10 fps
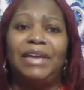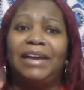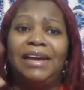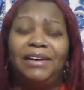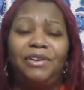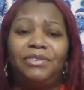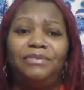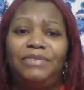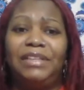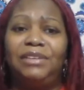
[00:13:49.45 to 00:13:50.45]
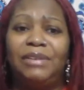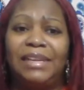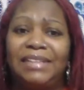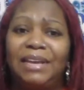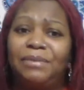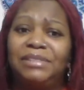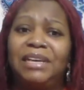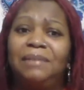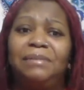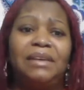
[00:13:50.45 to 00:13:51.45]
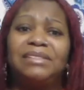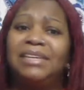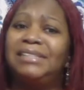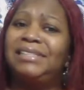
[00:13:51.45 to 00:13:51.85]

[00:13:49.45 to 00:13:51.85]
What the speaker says: I got caught on video like that one time and I was like,